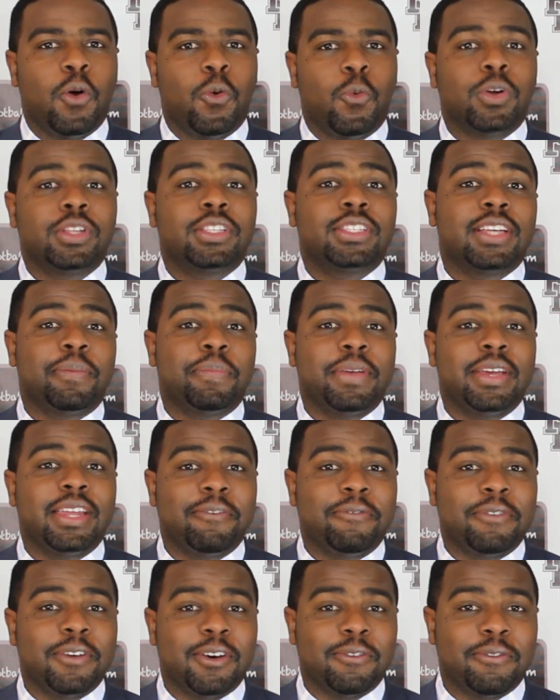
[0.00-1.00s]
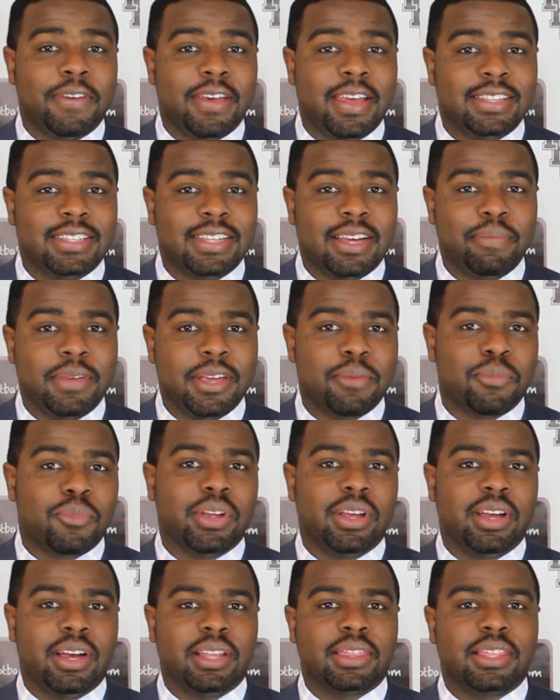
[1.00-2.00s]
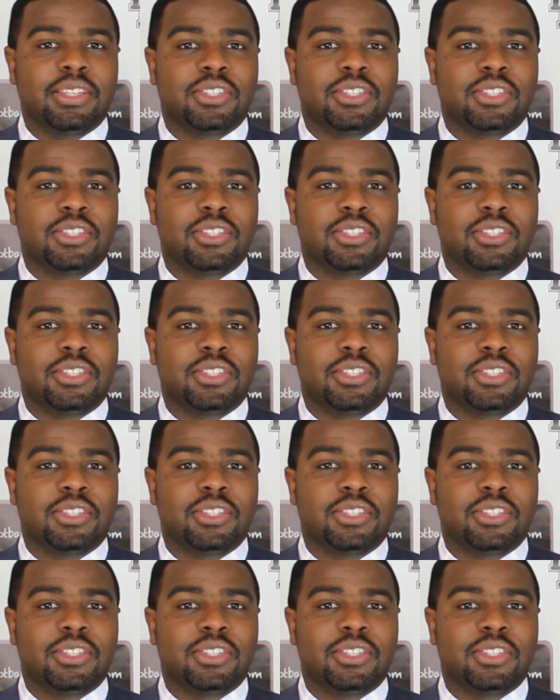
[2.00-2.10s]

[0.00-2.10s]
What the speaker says: What's up, NFL fans? I'm Emory Hunt,